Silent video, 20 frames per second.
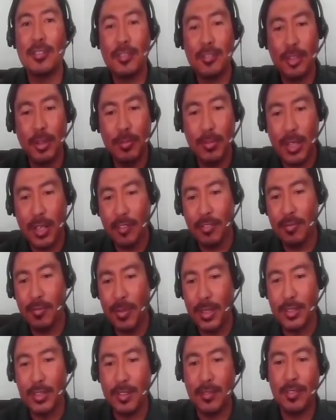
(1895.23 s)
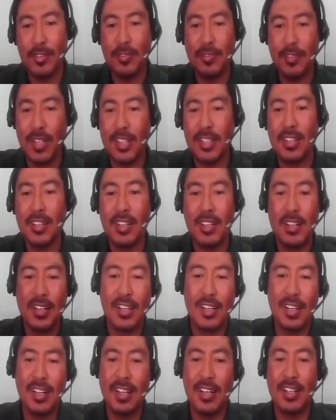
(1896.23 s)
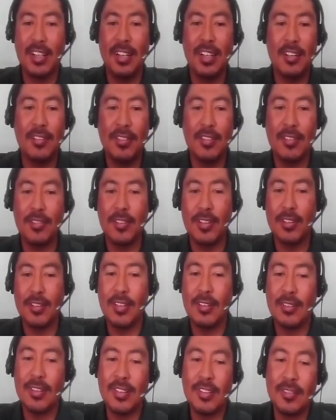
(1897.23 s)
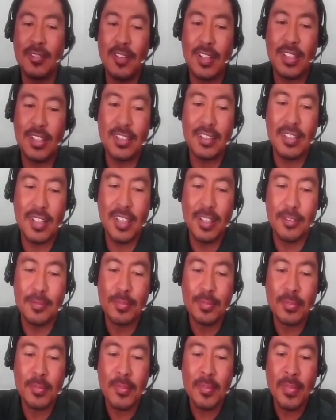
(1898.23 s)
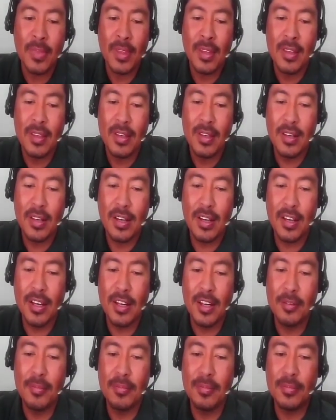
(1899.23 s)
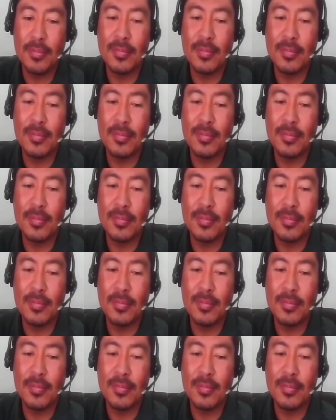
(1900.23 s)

trim off piece of the fat and leave the, the, the fat aside. All right. Um, well,